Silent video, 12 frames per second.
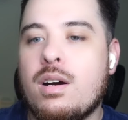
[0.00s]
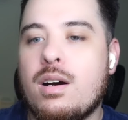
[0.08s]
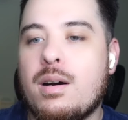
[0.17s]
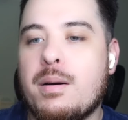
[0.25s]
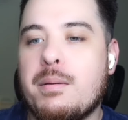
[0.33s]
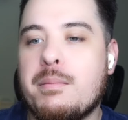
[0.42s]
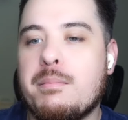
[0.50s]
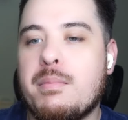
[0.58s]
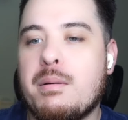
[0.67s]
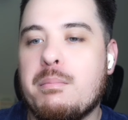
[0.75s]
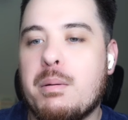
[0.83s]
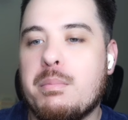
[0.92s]
Um,
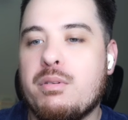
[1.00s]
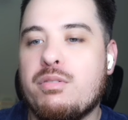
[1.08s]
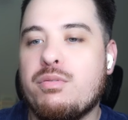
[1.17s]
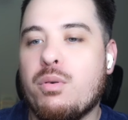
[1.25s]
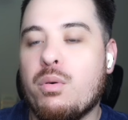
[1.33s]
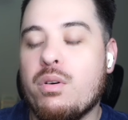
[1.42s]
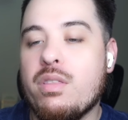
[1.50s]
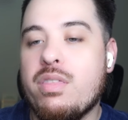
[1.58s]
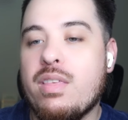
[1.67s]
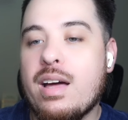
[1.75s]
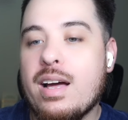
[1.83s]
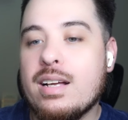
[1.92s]
but before
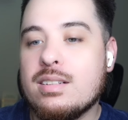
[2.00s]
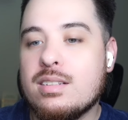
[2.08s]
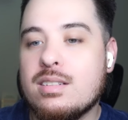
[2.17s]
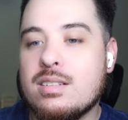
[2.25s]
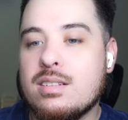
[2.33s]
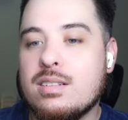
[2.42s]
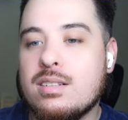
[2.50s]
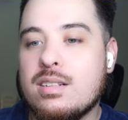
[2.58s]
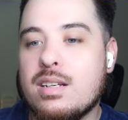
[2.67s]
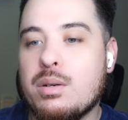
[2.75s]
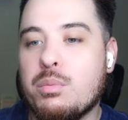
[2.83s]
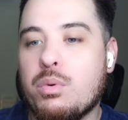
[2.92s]
that,
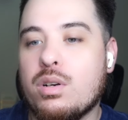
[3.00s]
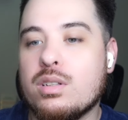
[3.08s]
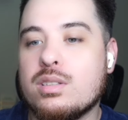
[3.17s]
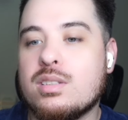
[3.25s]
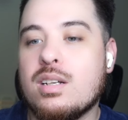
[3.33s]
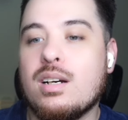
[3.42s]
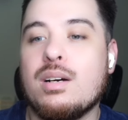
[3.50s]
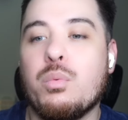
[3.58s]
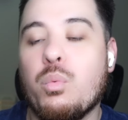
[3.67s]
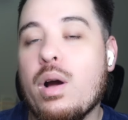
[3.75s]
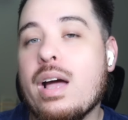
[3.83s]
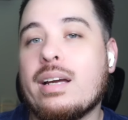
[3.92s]
it was uh,
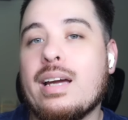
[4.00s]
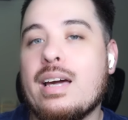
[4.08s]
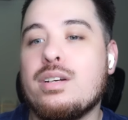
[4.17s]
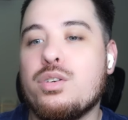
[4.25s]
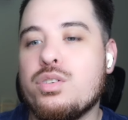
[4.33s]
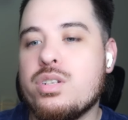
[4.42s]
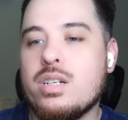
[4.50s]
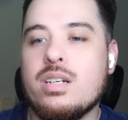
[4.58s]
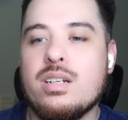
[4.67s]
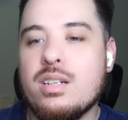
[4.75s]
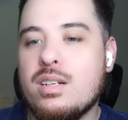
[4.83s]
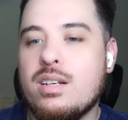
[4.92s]
Whack
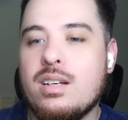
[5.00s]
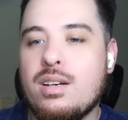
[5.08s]
Energy,